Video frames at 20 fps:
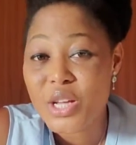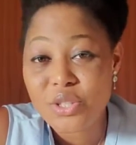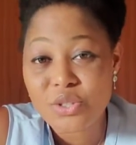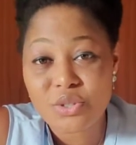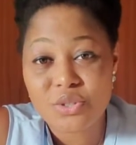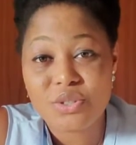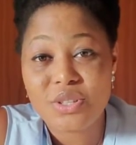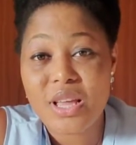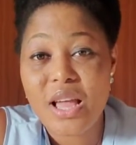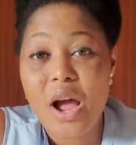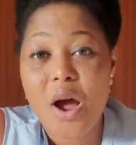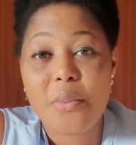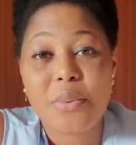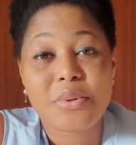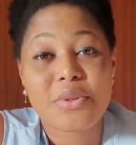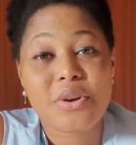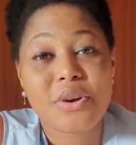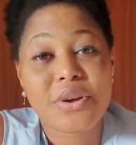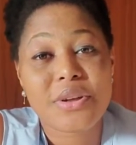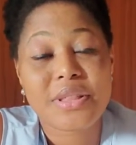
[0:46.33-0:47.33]
Today, I'll
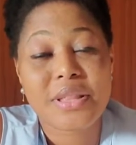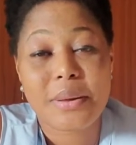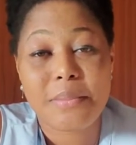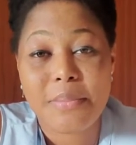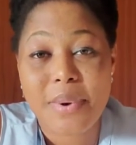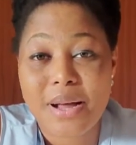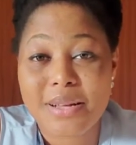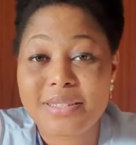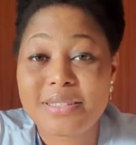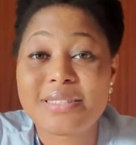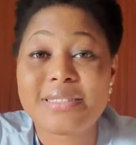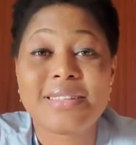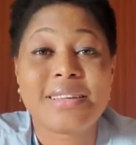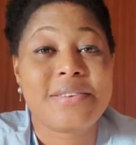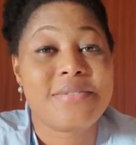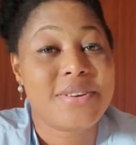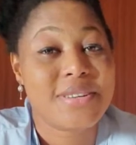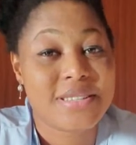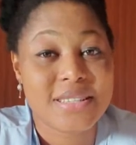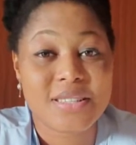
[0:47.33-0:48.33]
be talking about the
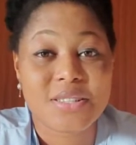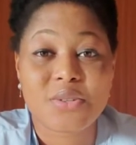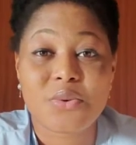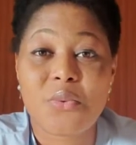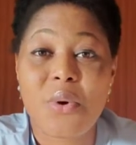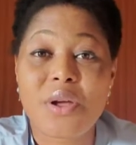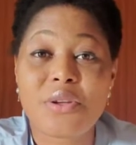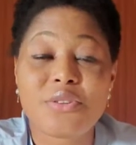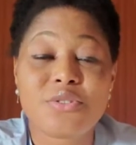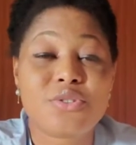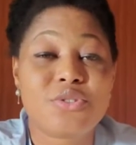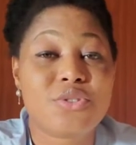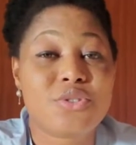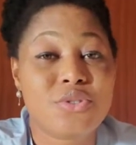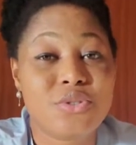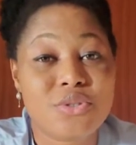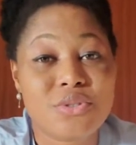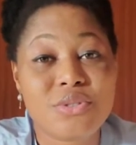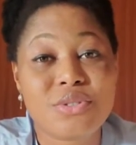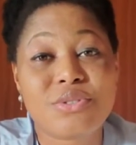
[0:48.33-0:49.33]
reasons why you
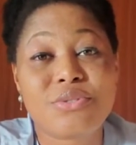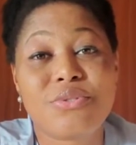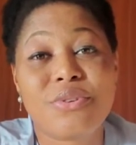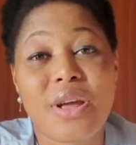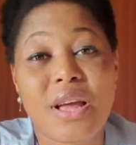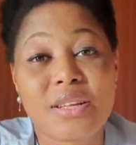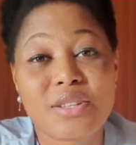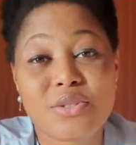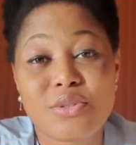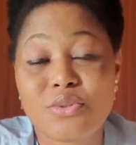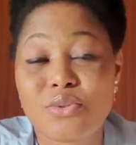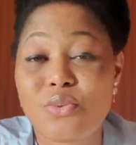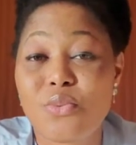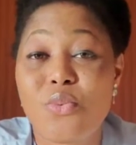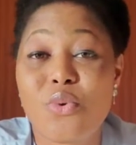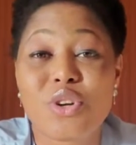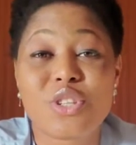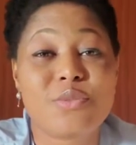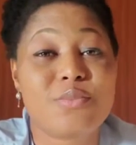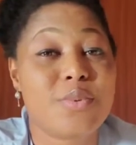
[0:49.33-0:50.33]
shouldn't react to
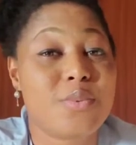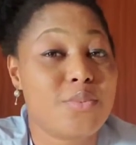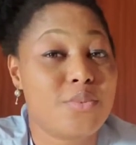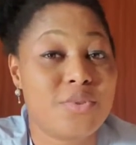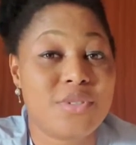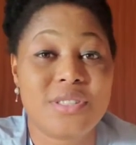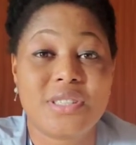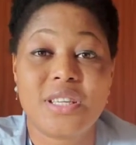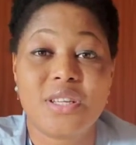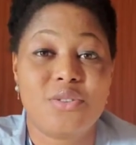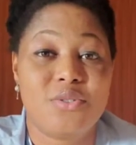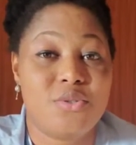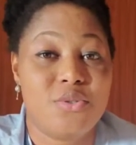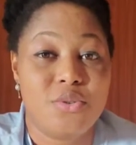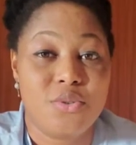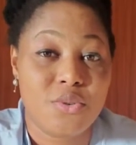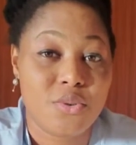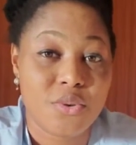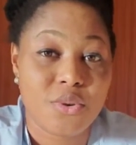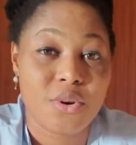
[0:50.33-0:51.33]
what people say to
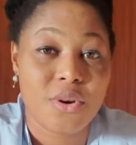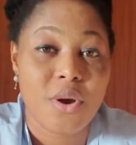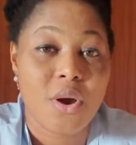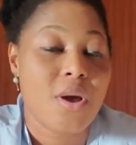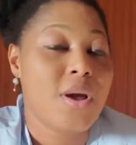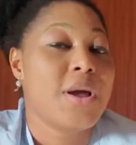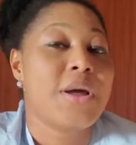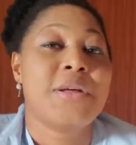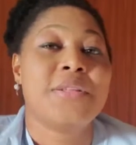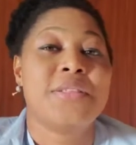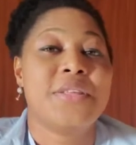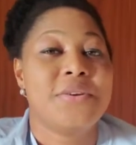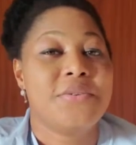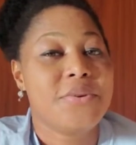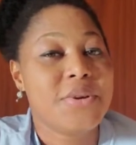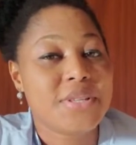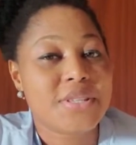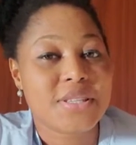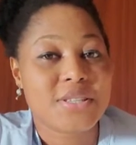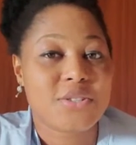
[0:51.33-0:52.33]
you. The
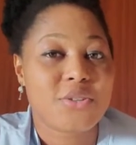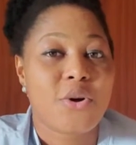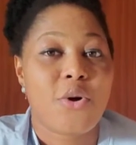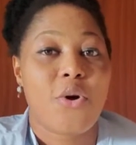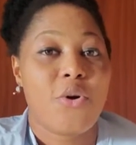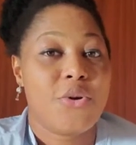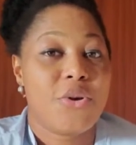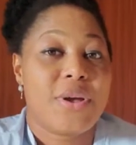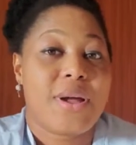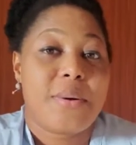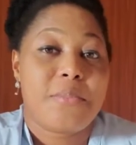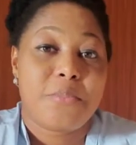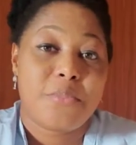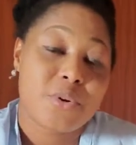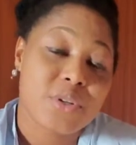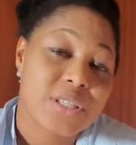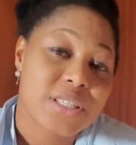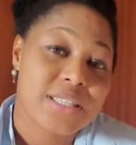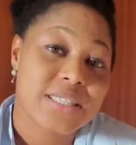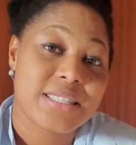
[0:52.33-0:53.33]
reasons, or you can
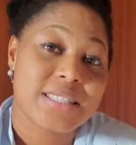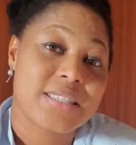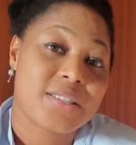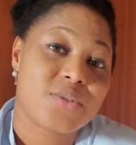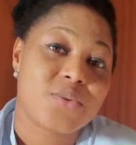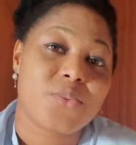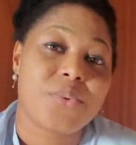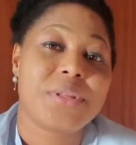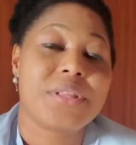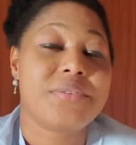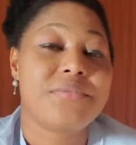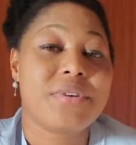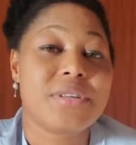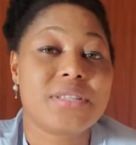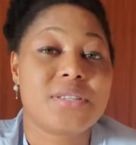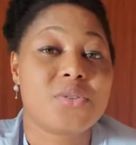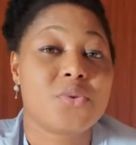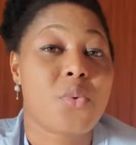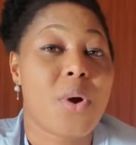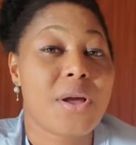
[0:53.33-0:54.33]
put it this way, the
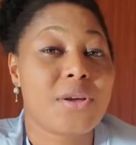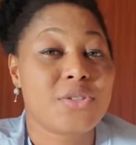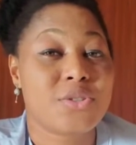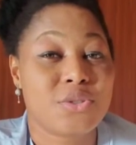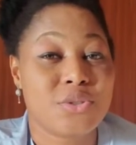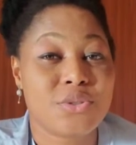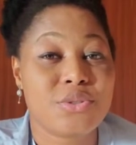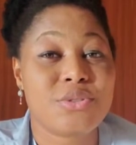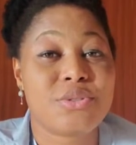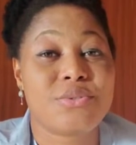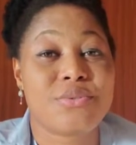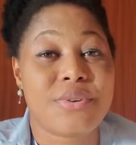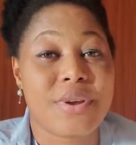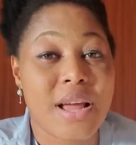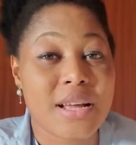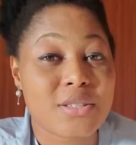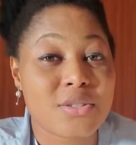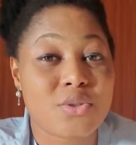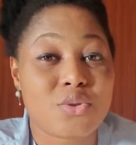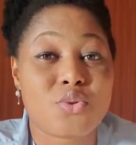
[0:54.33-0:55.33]
reasons why you shouldn't
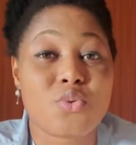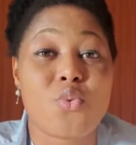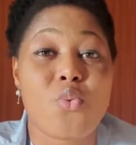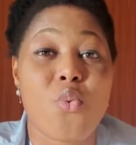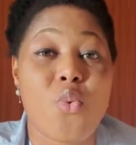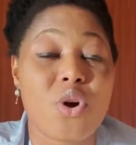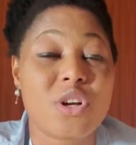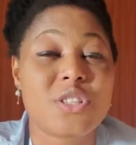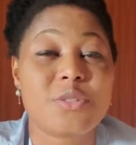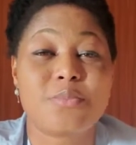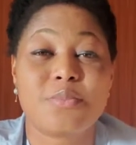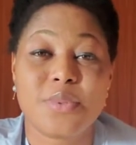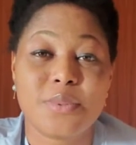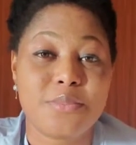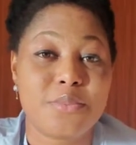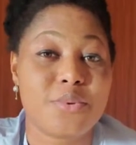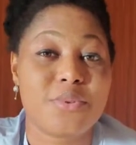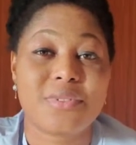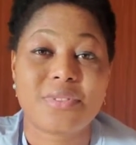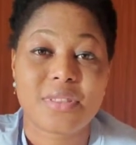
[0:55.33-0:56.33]
react to what
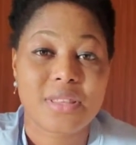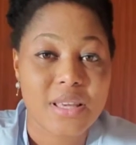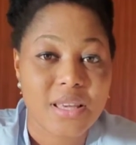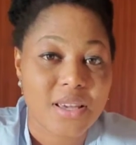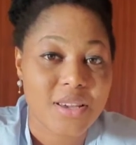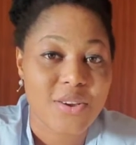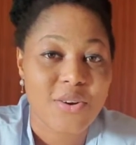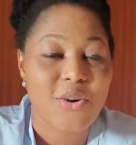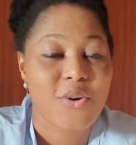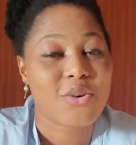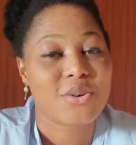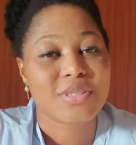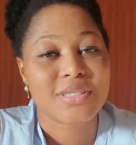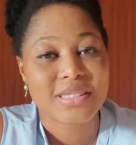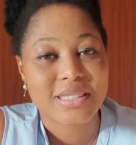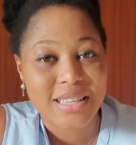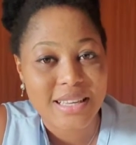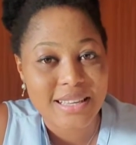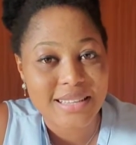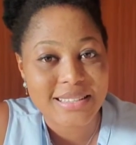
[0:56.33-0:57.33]
people think or
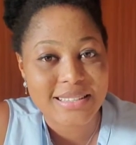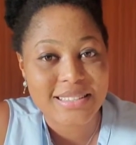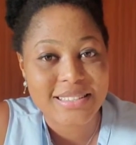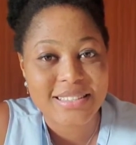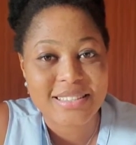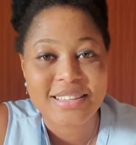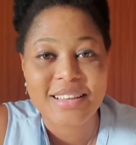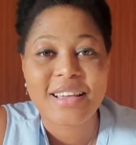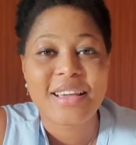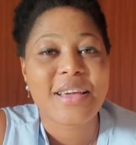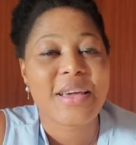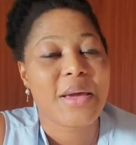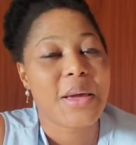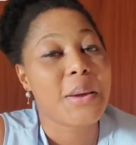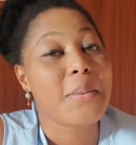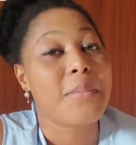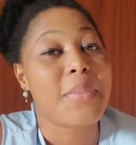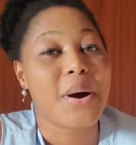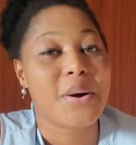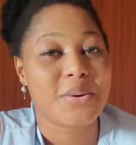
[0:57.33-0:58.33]
says
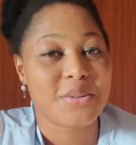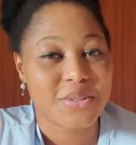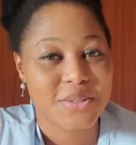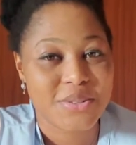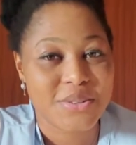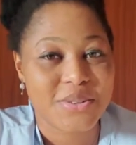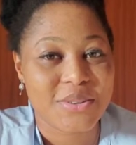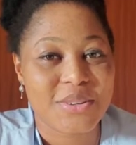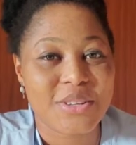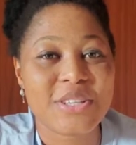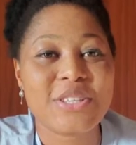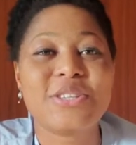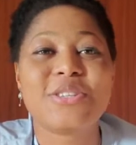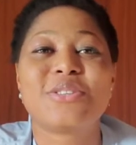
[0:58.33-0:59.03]
about you.